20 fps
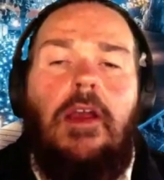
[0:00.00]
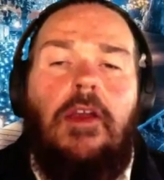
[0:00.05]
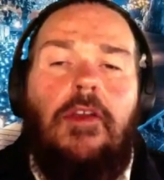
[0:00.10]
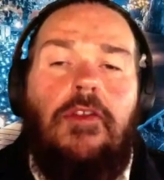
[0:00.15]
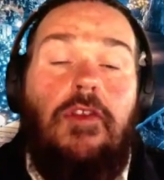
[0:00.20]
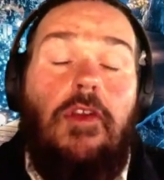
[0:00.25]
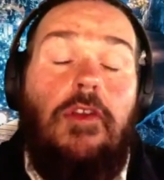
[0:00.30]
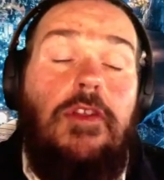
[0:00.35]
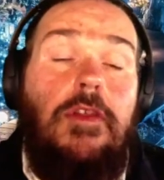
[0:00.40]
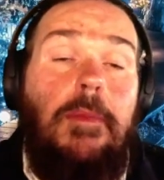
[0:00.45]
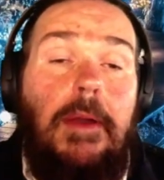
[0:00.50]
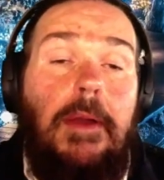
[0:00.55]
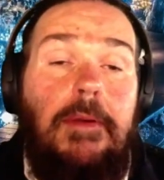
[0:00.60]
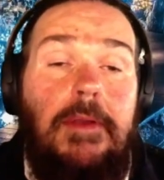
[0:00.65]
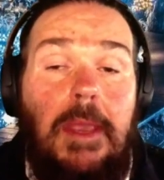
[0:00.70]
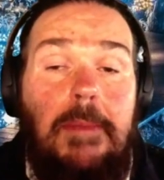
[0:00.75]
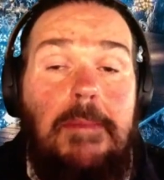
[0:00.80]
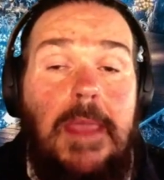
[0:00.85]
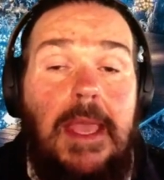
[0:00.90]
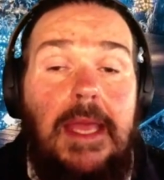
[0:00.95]
So it's about
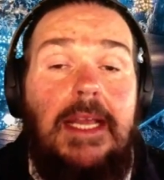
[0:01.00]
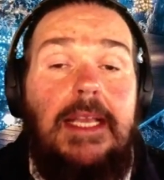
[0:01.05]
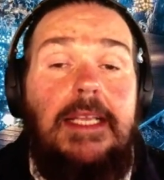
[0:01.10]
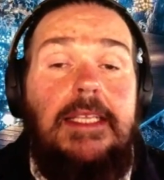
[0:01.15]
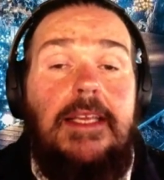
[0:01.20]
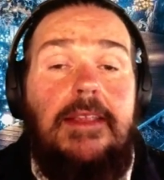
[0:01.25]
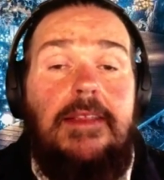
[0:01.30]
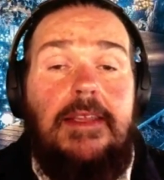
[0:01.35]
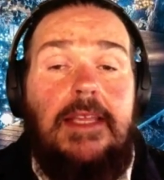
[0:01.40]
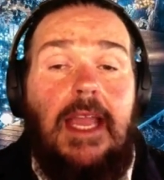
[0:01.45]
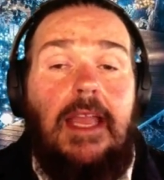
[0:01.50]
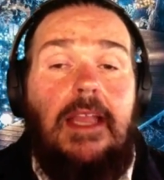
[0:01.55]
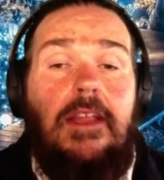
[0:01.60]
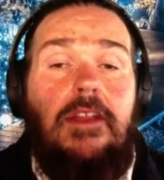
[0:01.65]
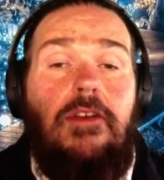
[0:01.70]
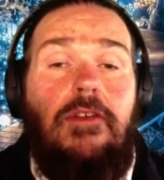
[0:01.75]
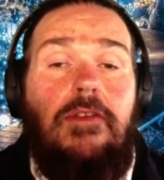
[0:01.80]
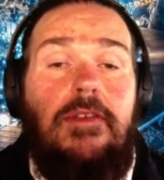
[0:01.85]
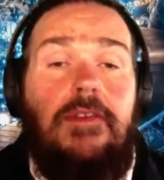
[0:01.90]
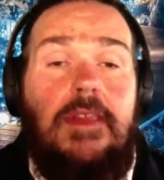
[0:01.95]
committing to
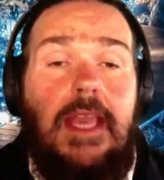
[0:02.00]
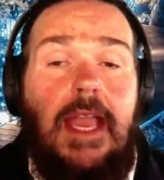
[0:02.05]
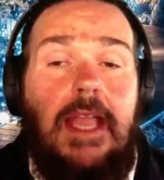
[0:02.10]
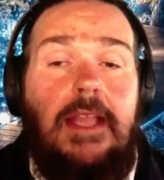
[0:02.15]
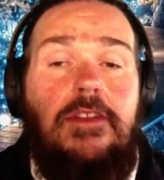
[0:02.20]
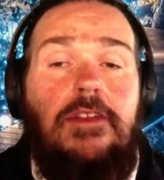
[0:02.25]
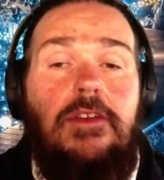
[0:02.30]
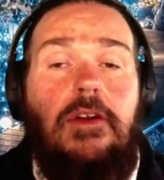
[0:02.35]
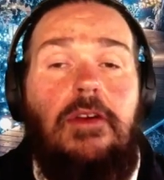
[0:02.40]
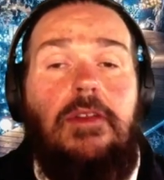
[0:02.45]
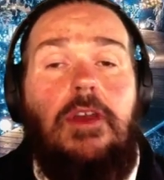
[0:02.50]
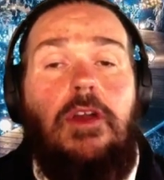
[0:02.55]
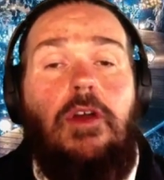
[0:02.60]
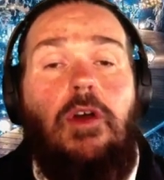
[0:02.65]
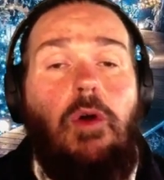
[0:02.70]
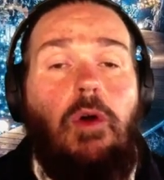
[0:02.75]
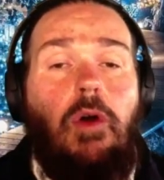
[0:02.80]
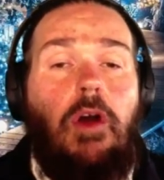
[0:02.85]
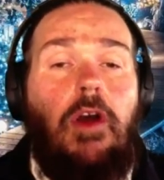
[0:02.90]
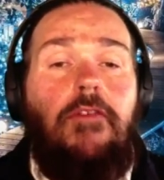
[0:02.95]
staying your center, the
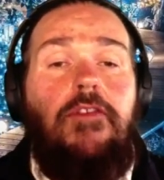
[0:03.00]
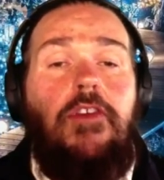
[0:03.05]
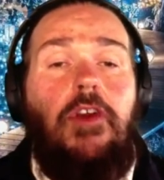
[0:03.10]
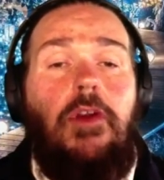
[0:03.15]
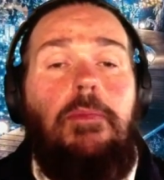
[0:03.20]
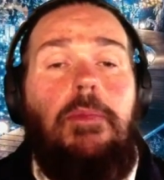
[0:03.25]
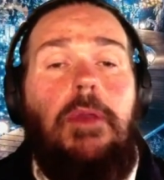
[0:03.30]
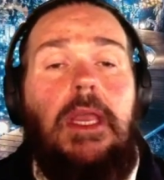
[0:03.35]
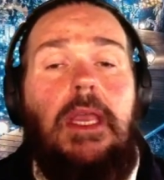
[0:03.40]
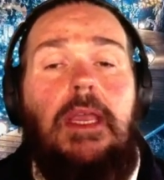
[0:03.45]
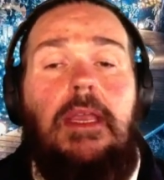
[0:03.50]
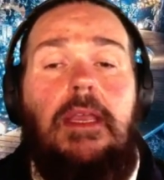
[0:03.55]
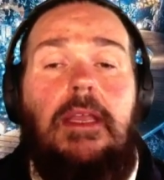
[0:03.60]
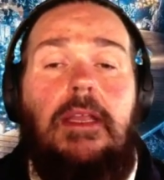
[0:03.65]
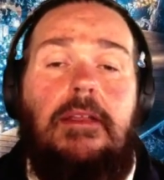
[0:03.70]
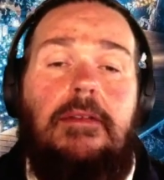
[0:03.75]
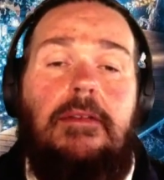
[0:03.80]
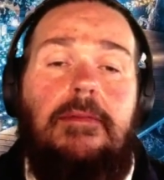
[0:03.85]
core of your being,